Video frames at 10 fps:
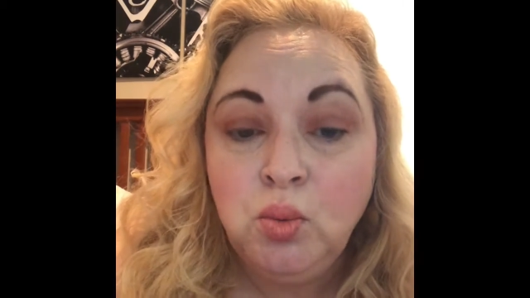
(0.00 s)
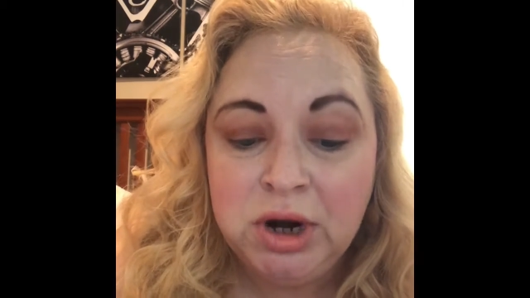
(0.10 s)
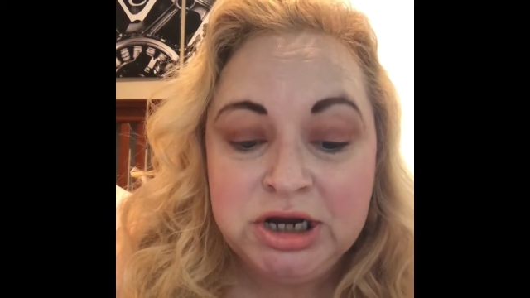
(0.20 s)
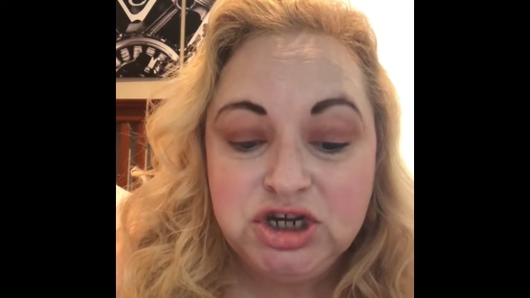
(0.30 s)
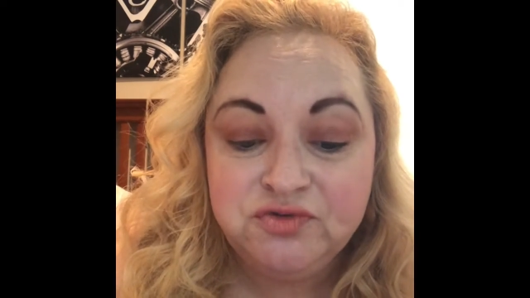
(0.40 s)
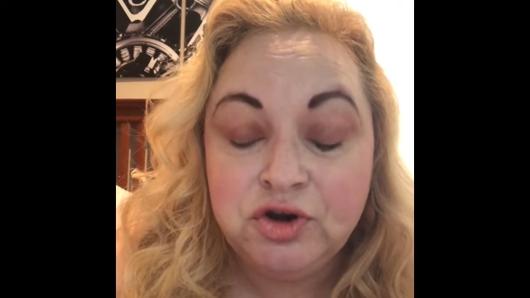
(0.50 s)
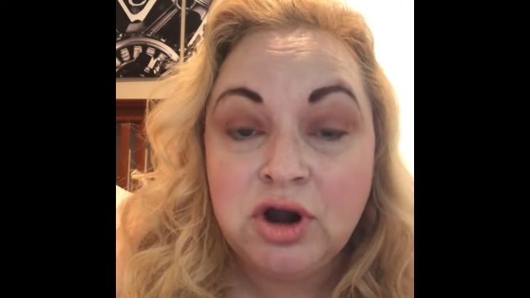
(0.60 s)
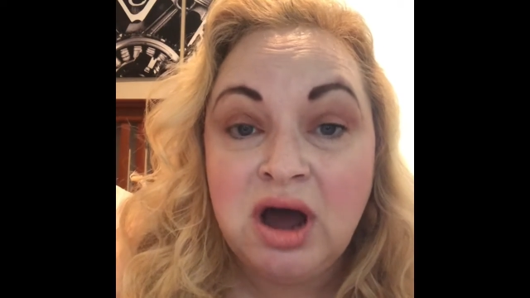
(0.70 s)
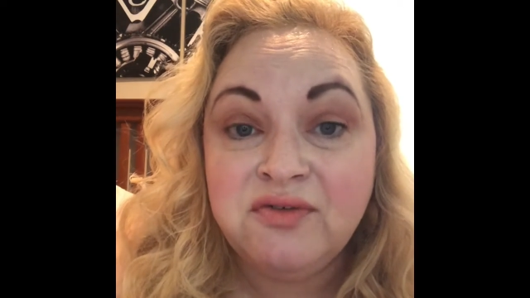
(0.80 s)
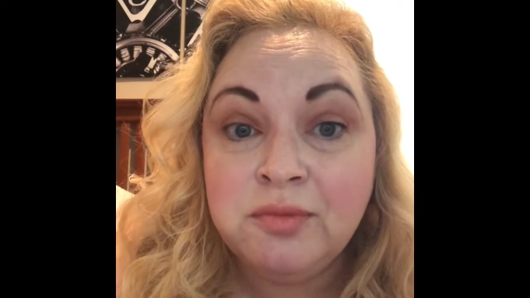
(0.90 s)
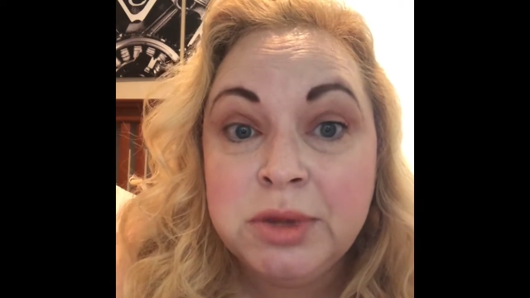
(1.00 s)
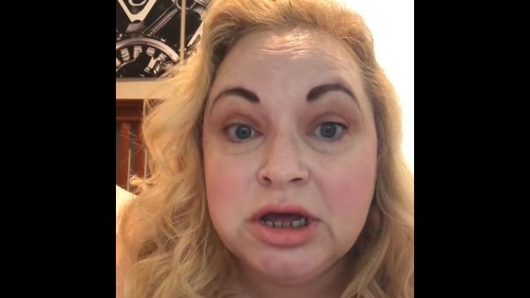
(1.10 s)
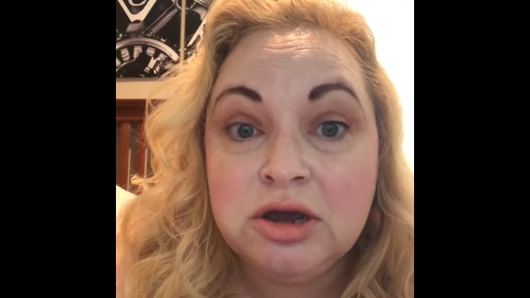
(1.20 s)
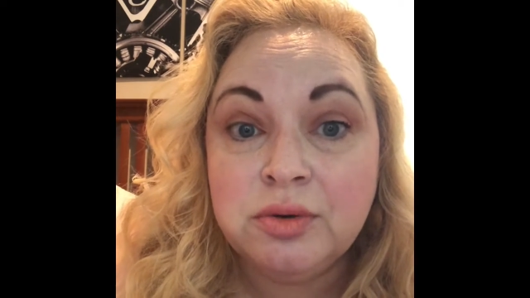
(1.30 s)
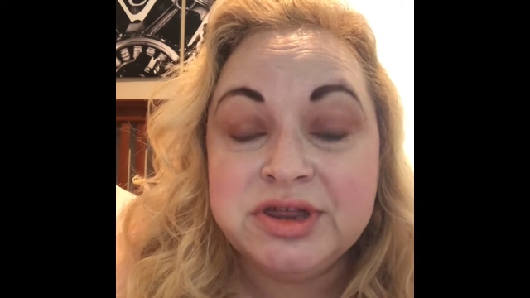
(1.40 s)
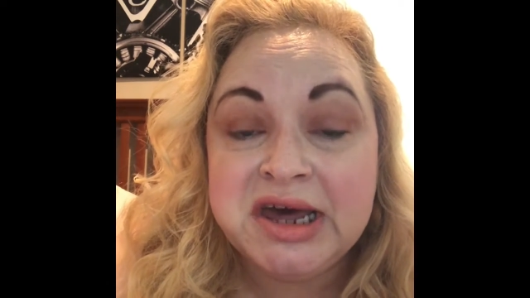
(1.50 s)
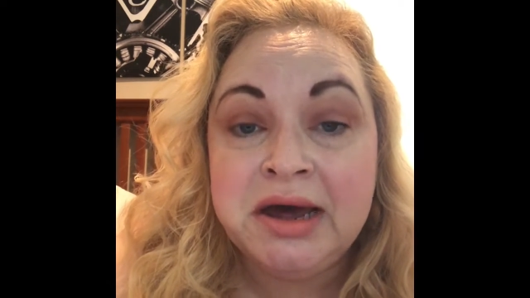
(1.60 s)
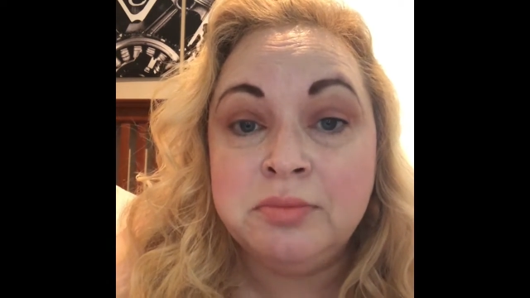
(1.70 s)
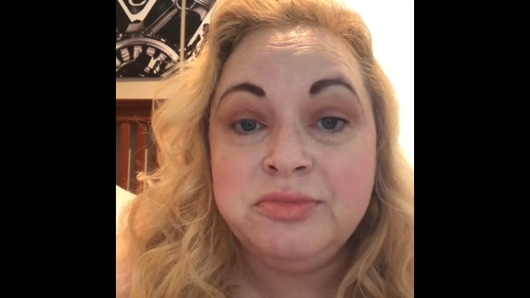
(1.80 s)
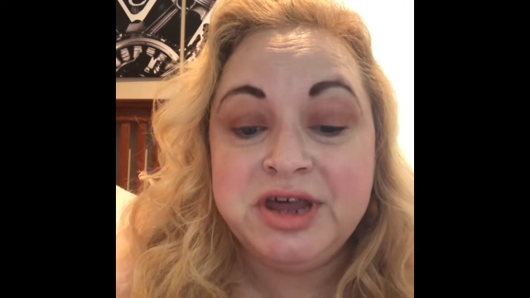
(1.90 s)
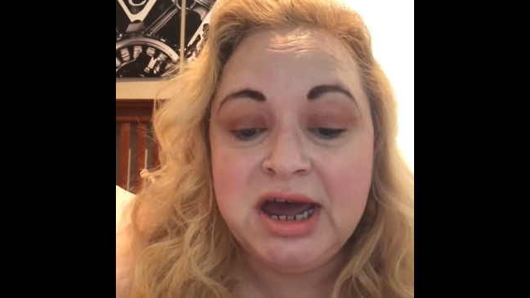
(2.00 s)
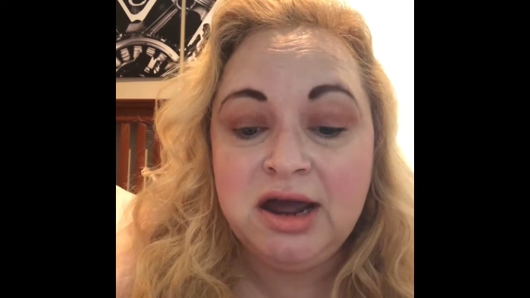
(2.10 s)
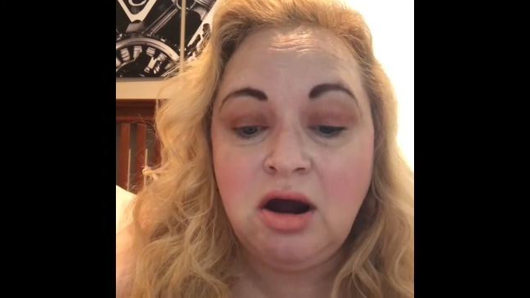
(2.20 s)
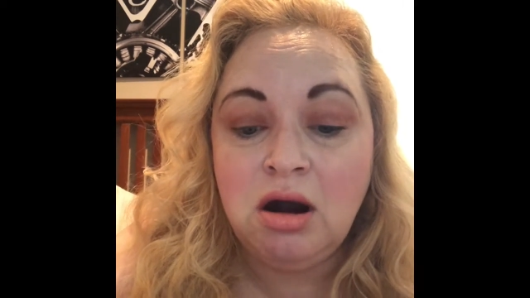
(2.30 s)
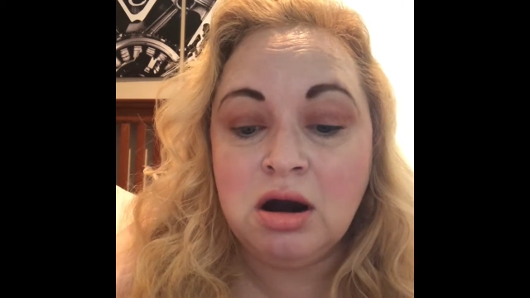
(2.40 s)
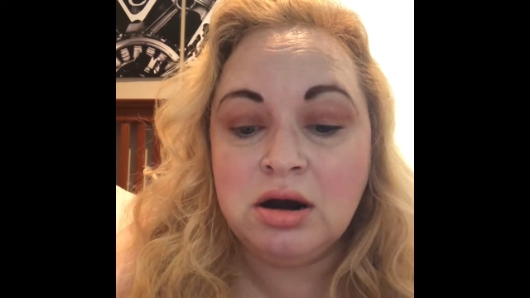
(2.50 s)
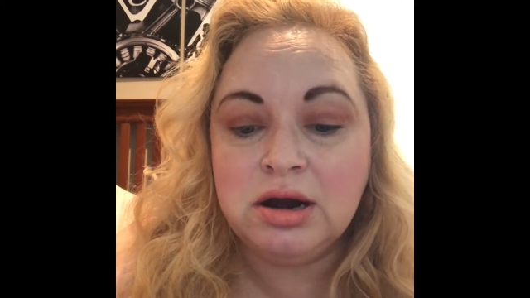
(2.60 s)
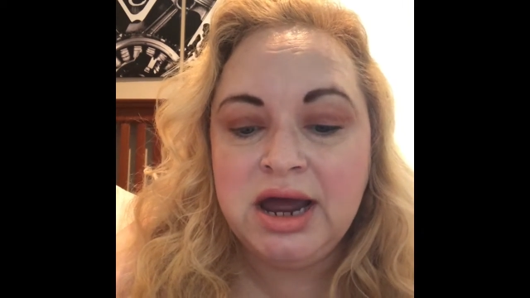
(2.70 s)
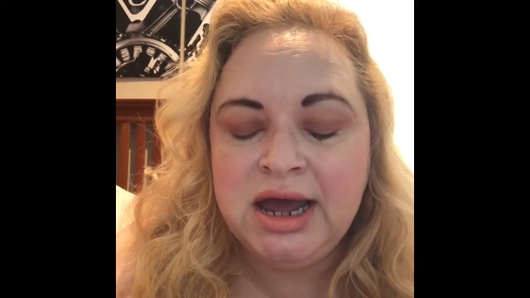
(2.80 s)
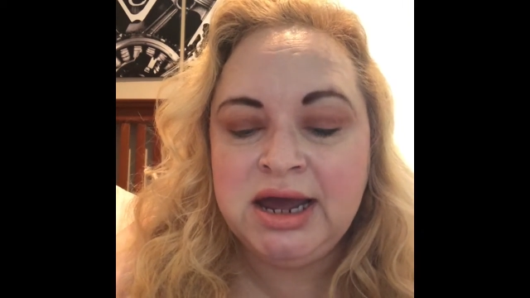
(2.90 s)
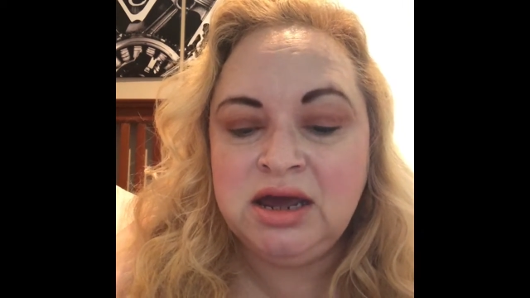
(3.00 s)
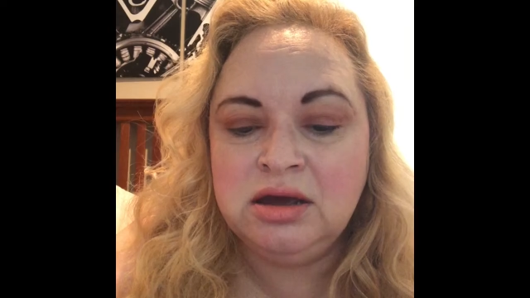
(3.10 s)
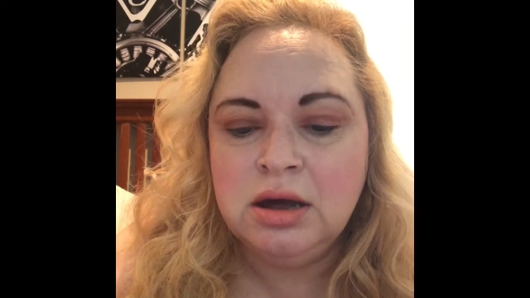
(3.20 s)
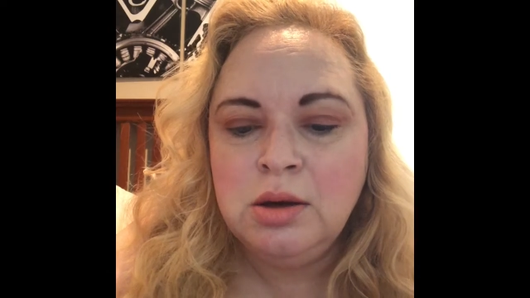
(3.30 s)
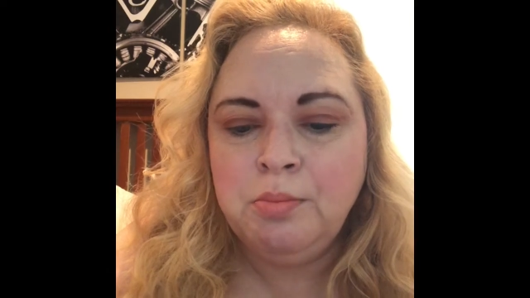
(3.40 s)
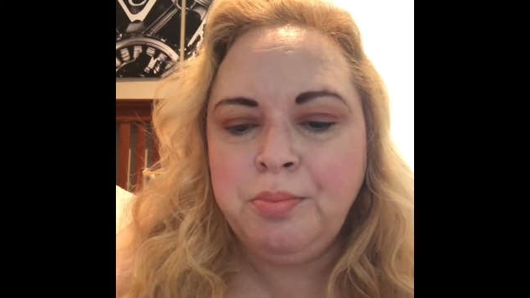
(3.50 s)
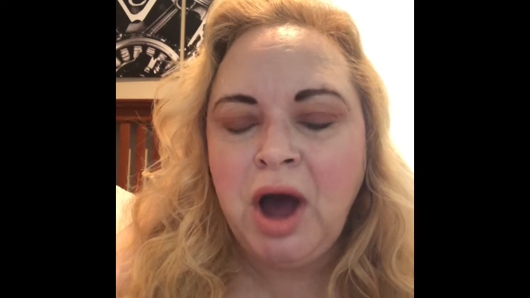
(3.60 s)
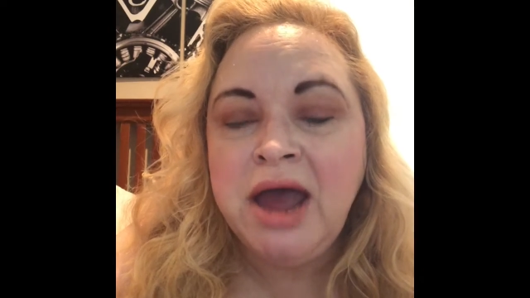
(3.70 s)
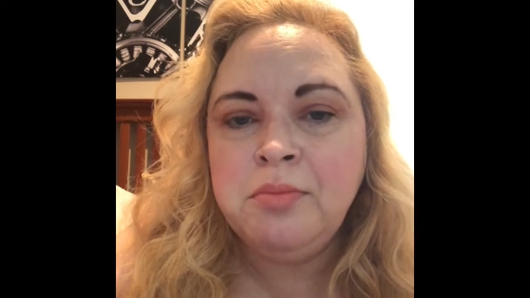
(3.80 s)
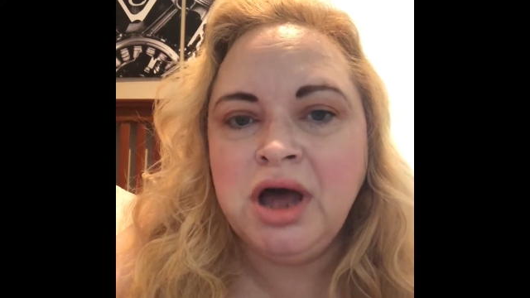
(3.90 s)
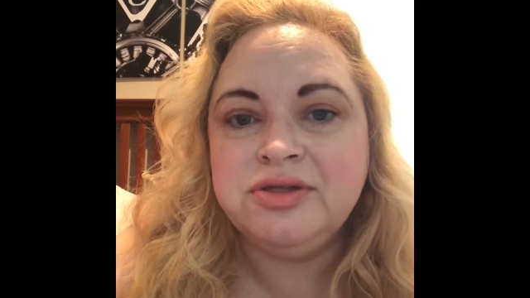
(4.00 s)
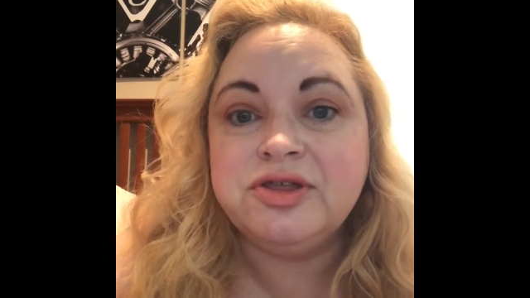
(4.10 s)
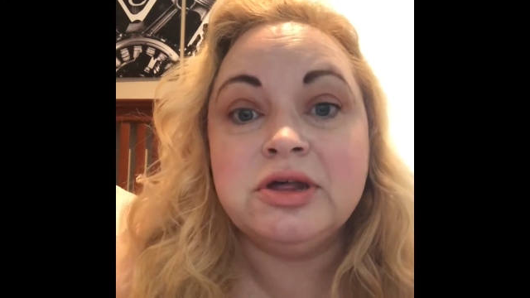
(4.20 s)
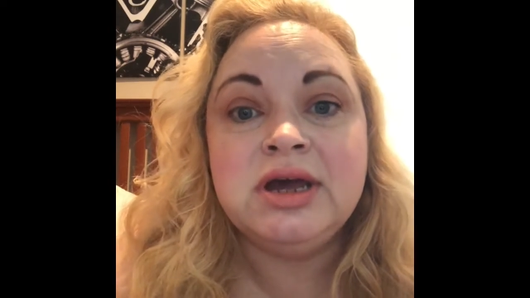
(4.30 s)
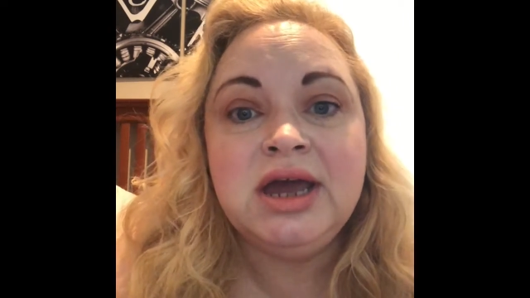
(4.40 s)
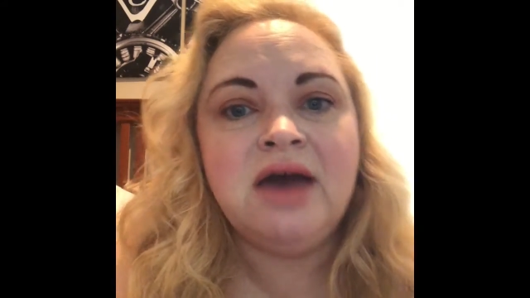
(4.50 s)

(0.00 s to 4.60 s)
which, if you're not familiar with them, they are a bi-monthly,